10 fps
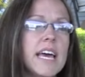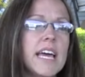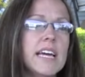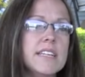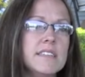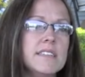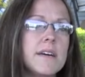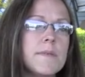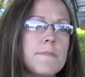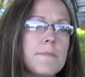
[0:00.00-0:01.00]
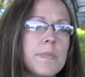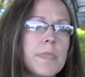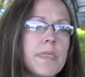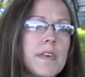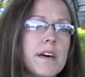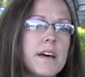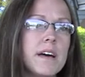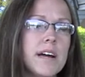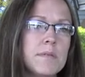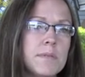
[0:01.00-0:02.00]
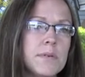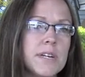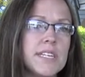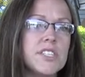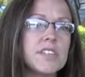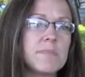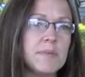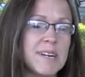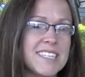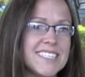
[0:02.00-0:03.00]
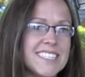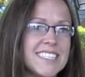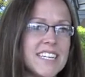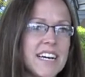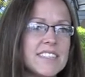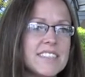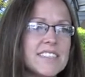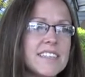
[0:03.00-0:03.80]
And I remember when I took my pregnancy test,